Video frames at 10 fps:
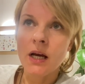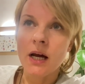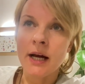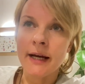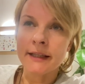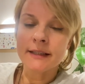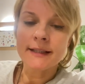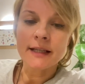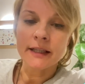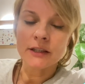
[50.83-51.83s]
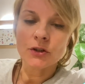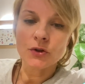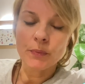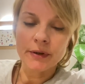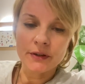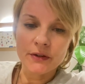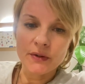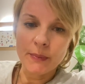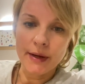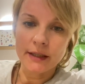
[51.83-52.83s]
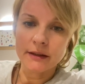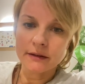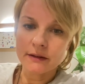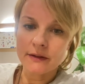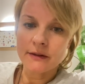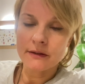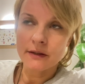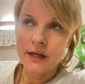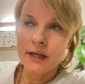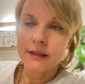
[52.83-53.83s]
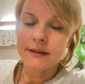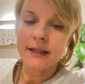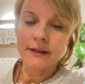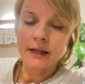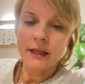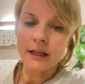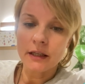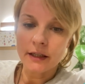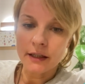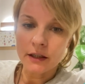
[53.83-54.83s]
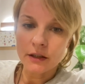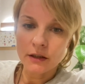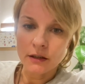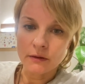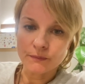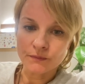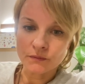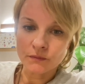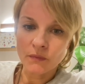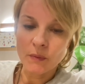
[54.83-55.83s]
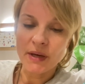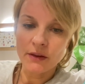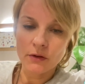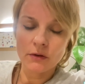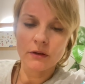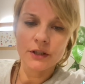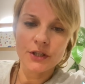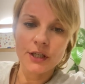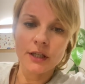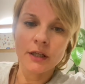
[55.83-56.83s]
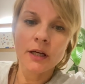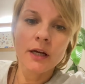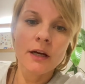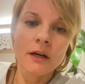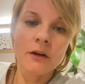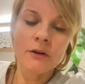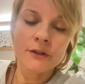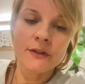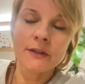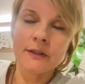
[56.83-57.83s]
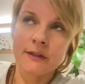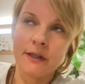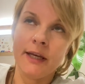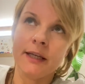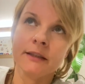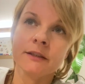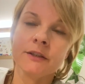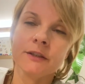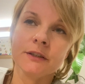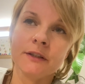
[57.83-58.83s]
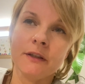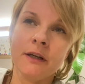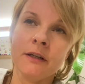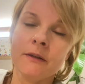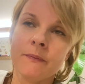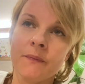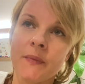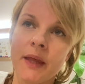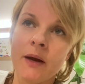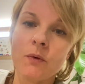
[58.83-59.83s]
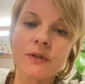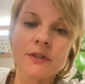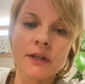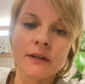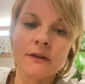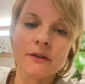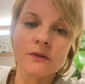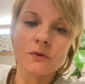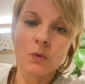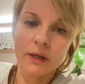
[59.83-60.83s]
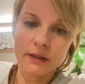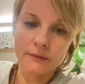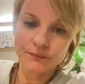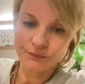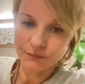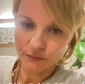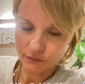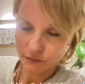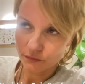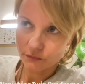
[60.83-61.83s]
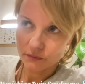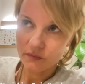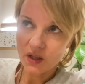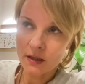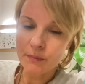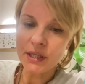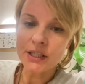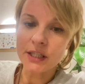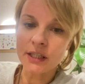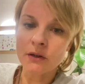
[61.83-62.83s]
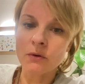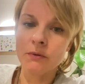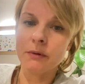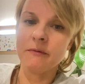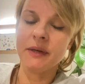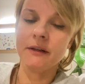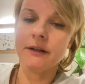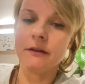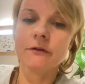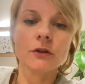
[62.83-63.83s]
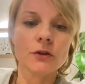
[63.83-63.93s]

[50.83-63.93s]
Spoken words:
I decided to participate in this theta healing methodology courses. And I was at this one meeting. We've been there for